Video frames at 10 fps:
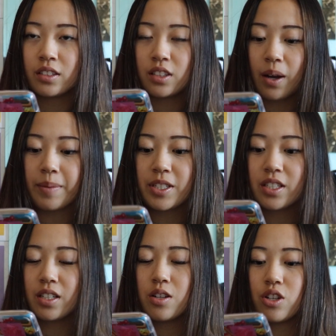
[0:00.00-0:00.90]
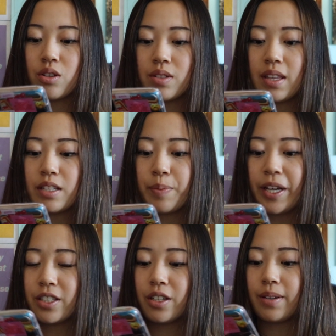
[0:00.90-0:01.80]
So I'm just gonna choose this
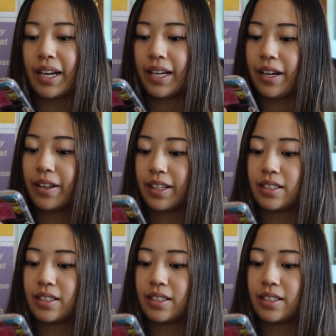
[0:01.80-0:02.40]
picture right here.